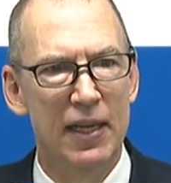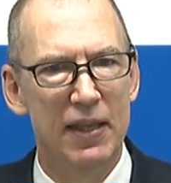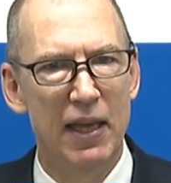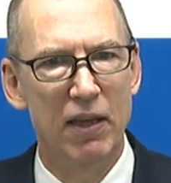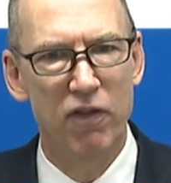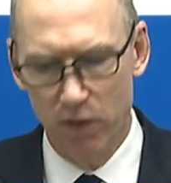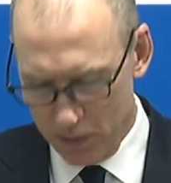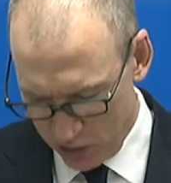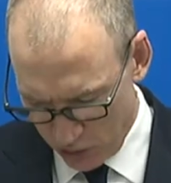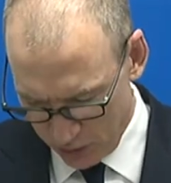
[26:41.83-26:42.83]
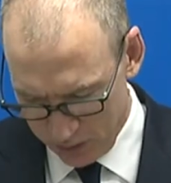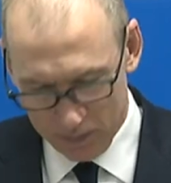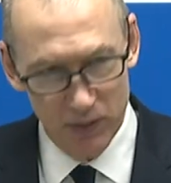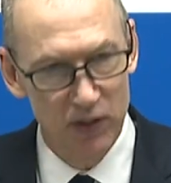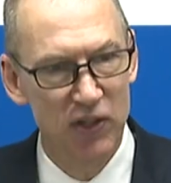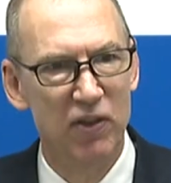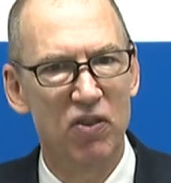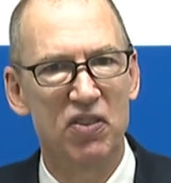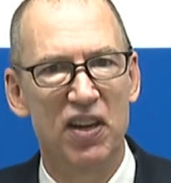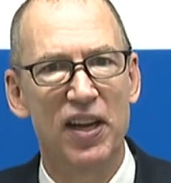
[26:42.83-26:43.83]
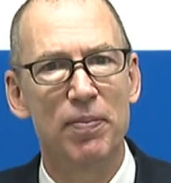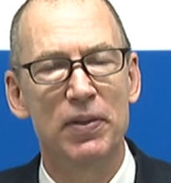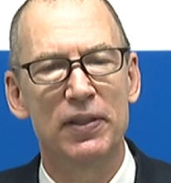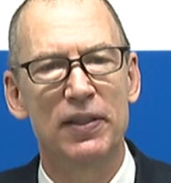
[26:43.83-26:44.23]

Thank you very much. Appreciate your time.